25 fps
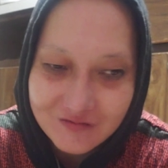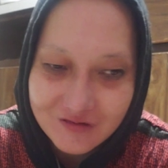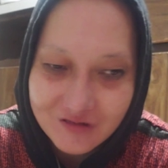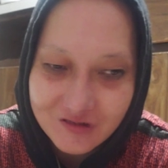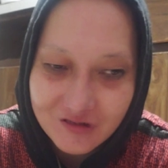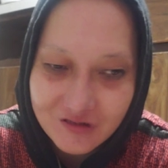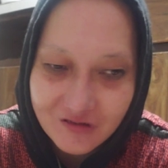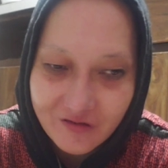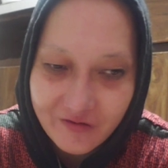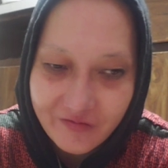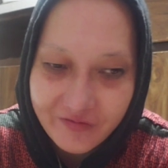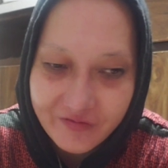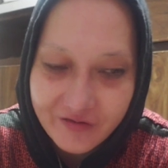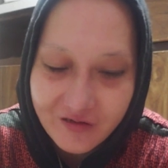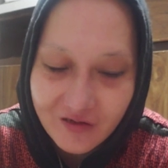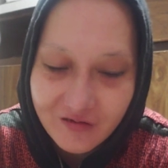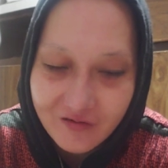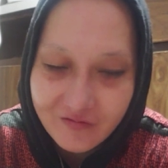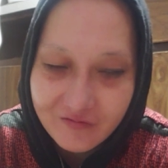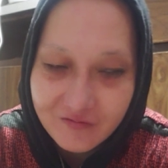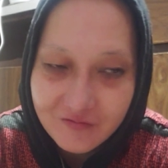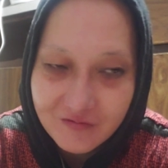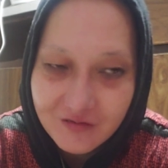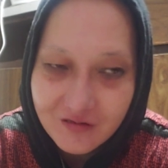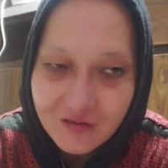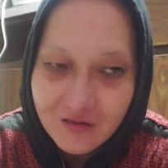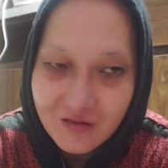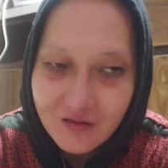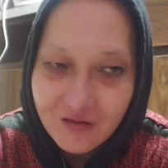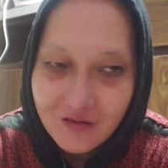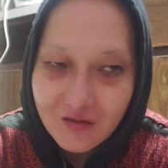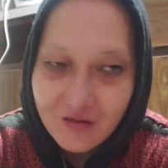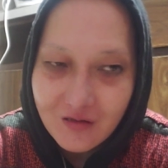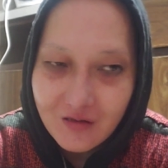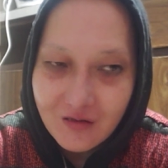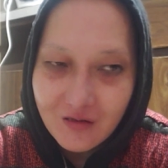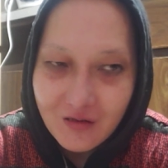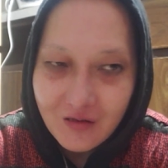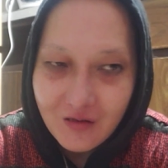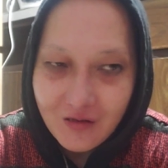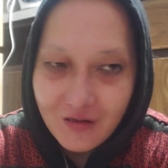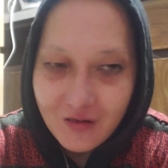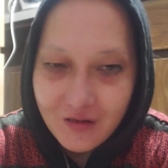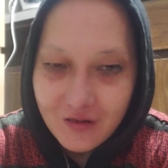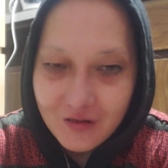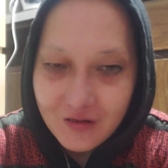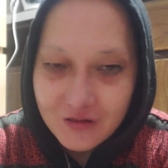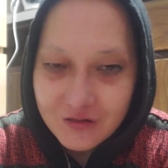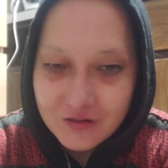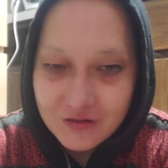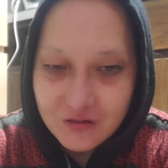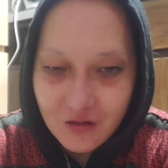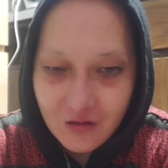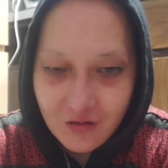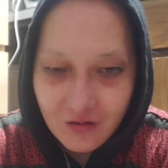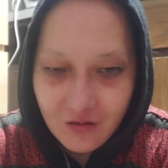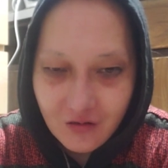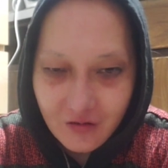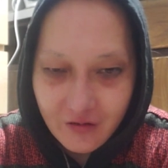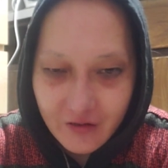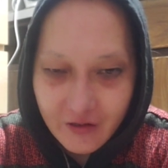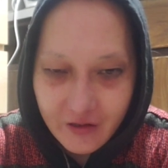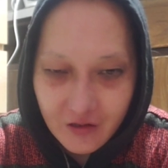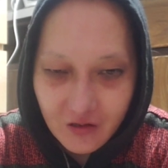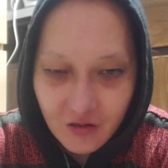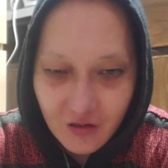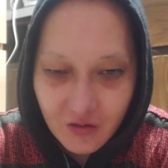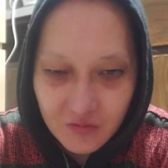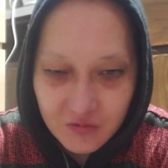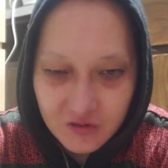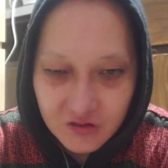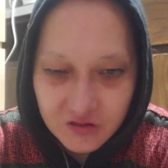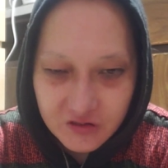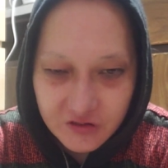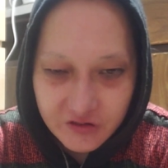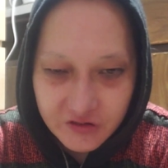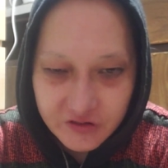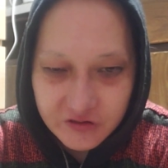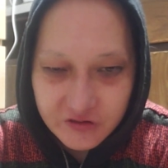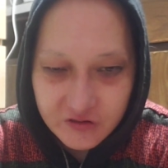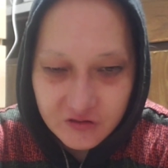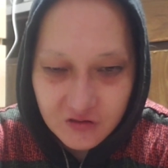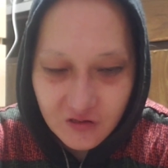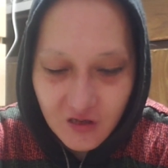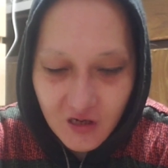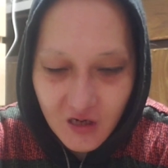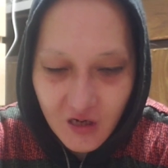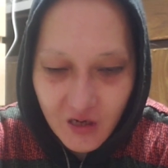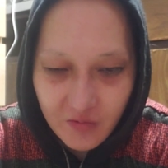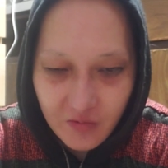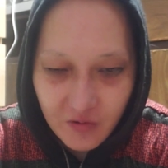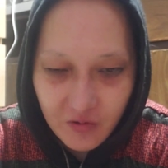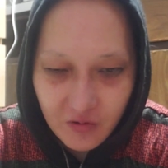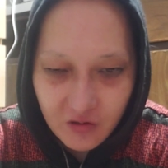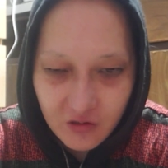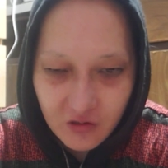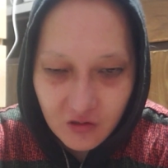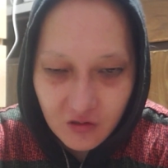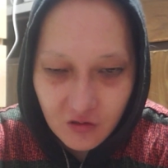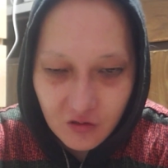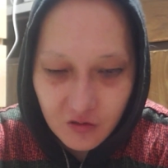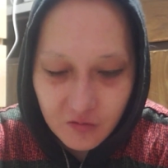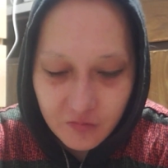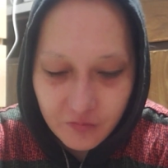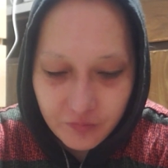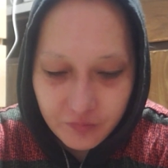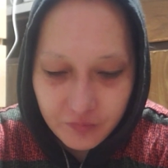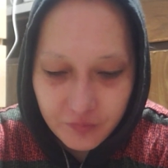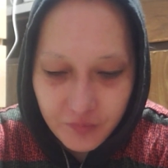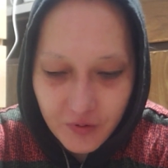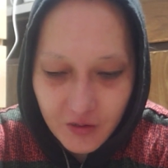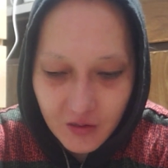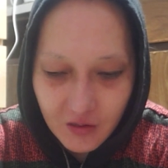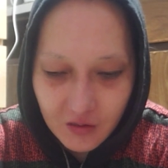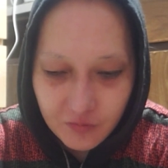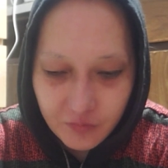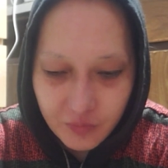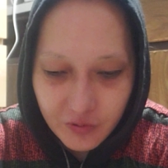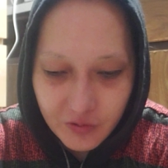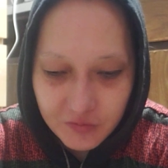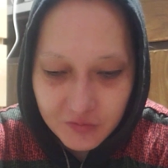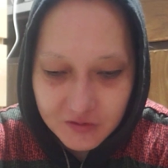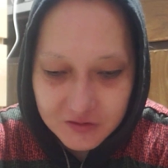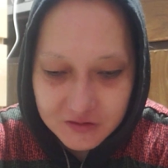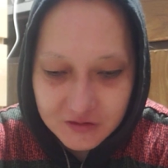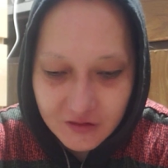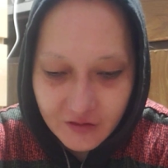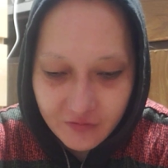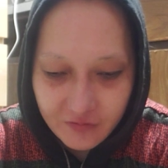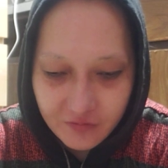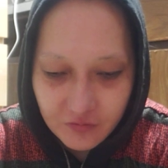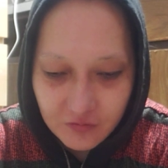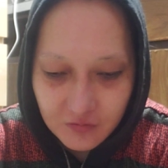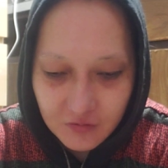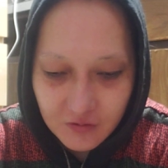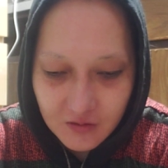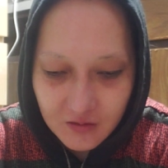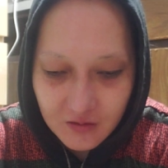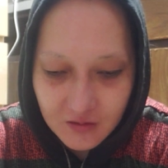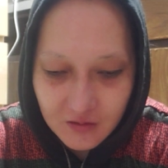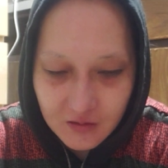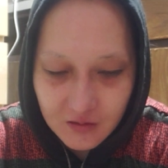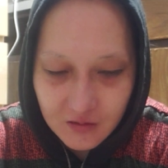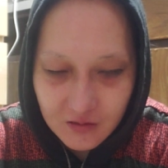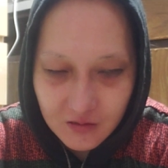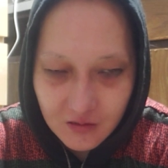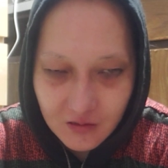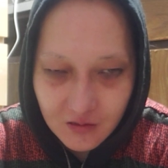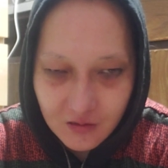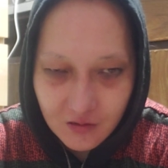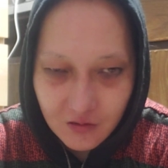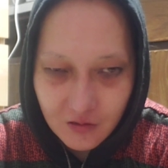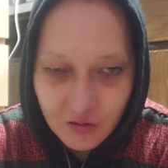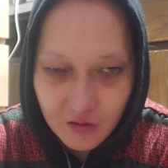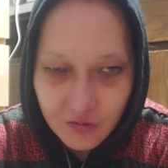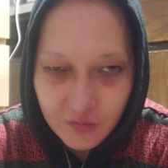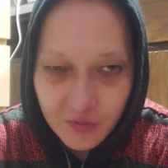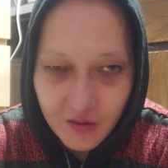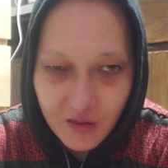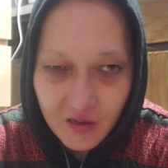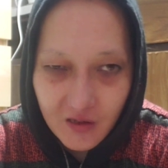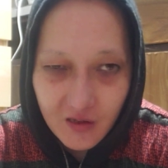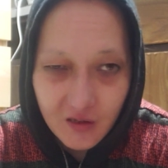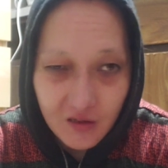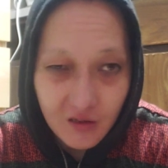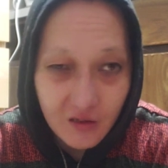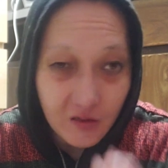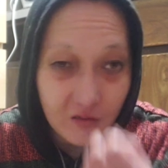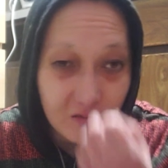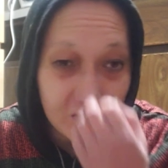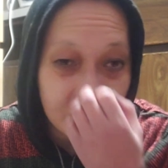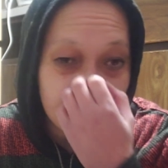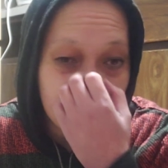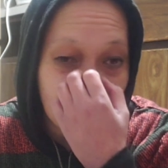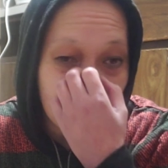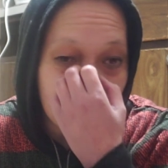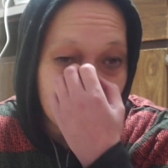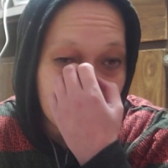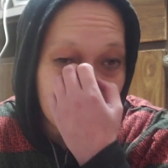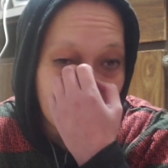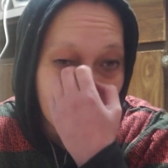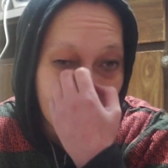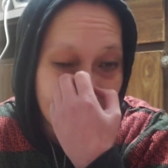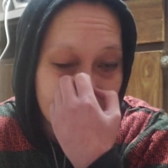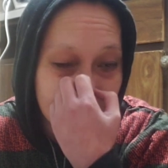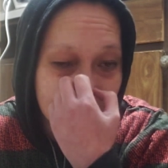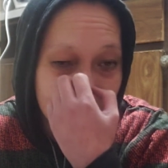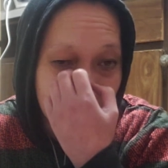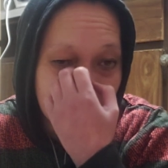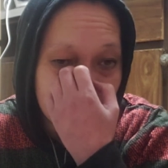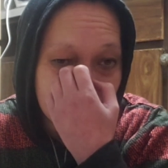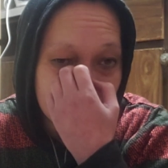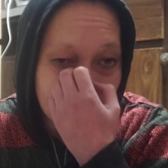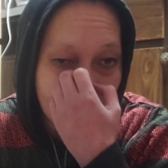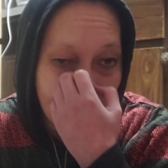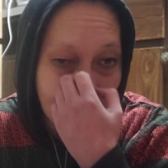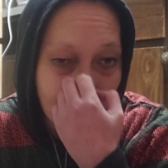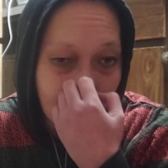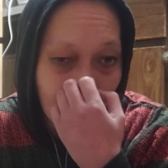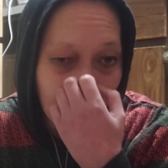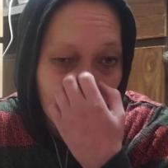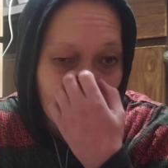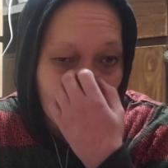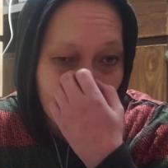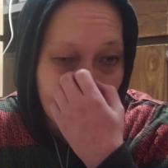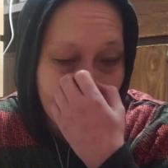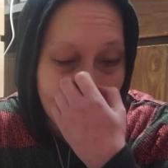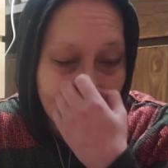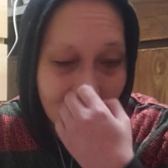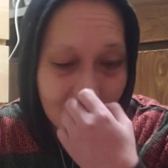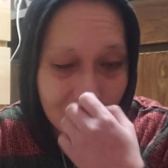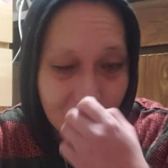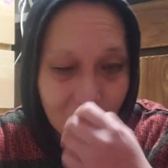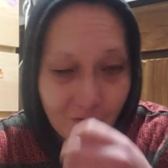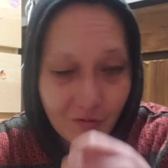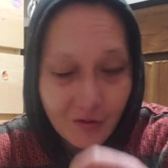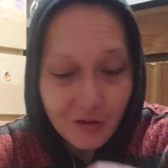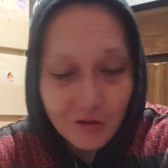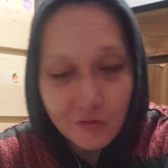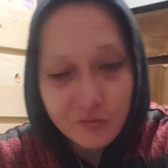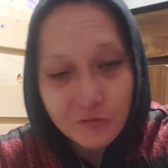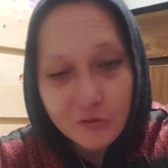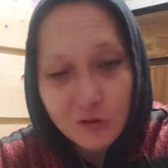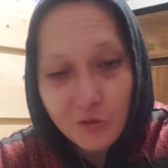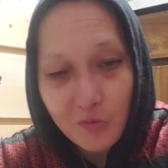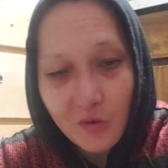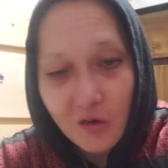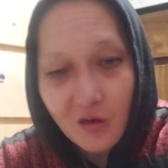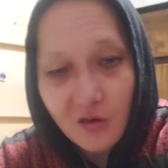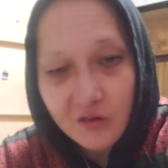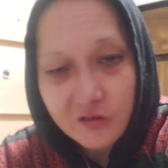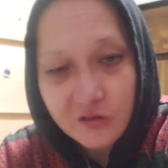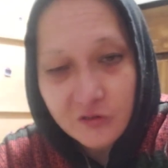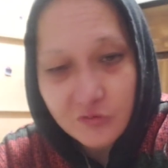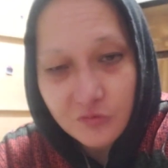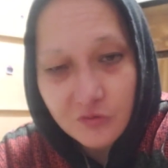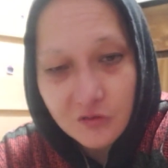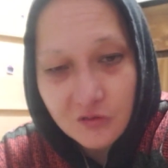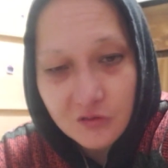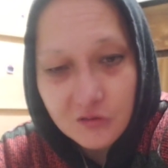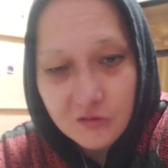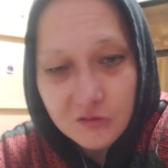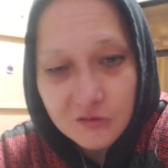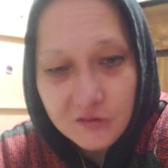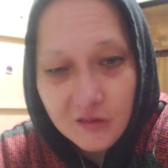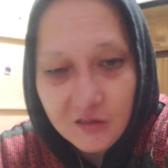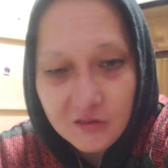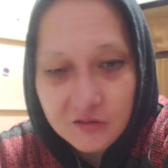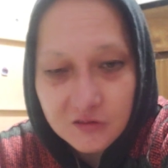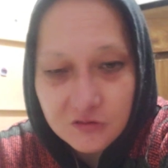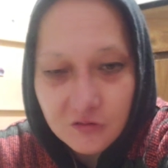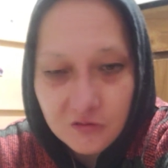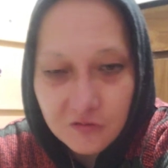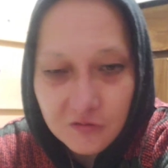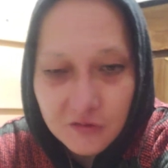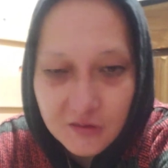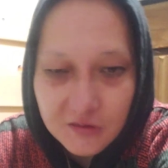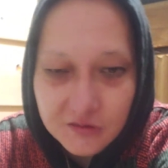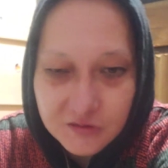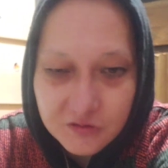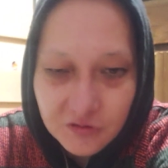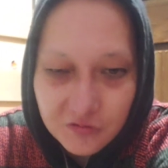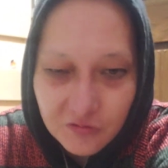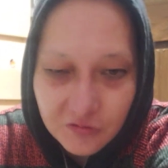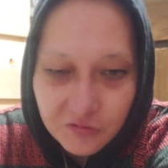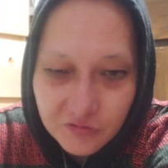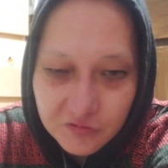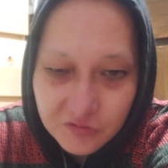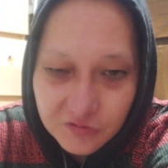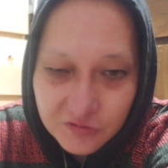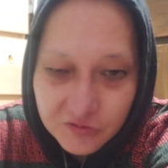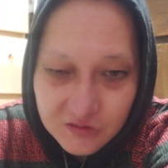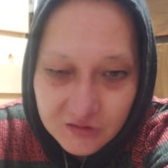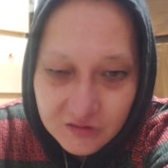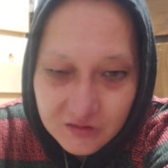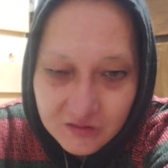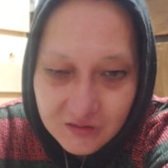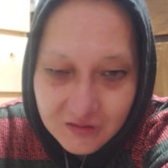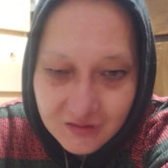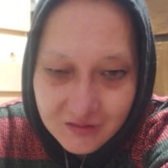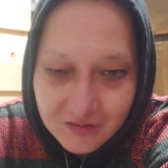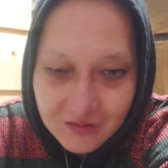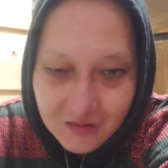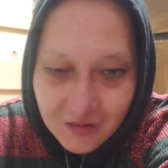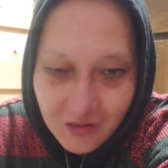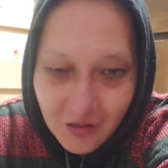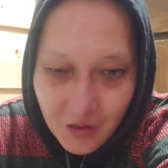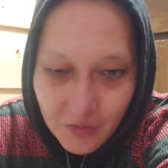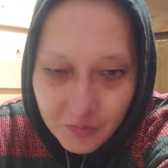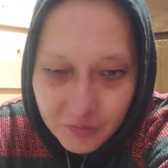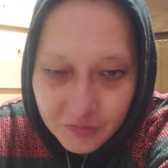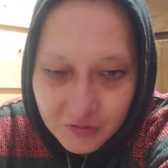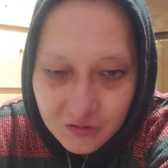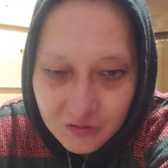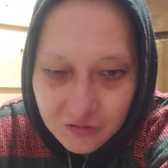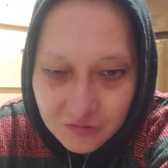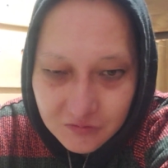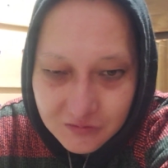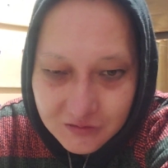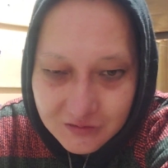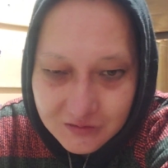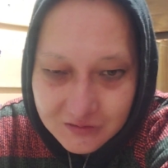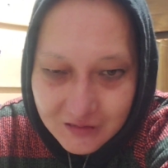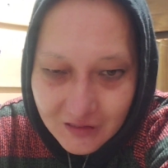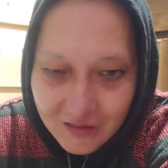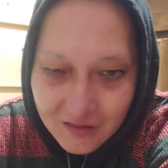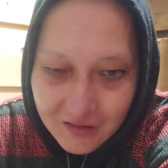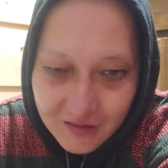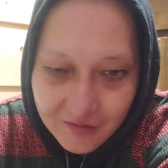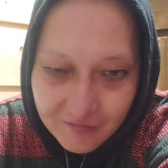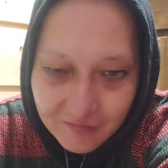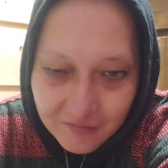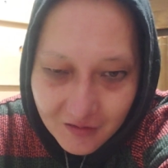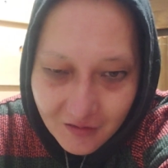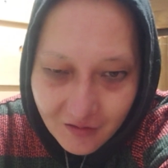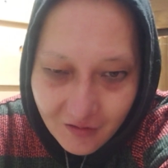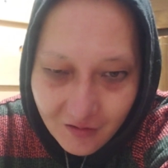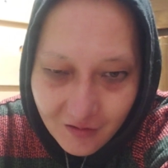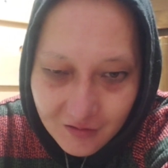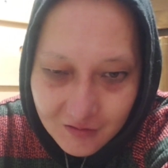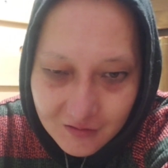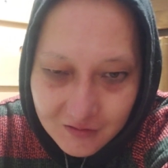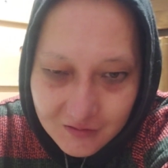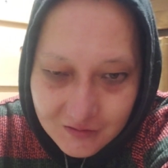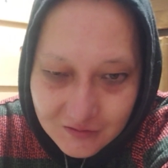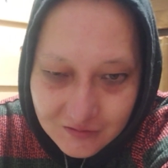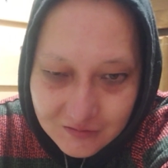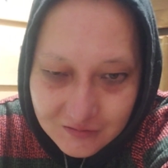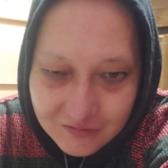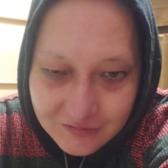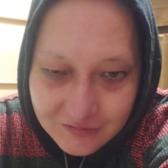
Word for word: jail stuff. So like, comment, subscribe. I'm gonna go to bed, put my stuff away, eat, and go to bed. And I will talk to you guys next time I'm awake. Welcome to my hunch world. XOXOOG, Argos Daily Vlogger.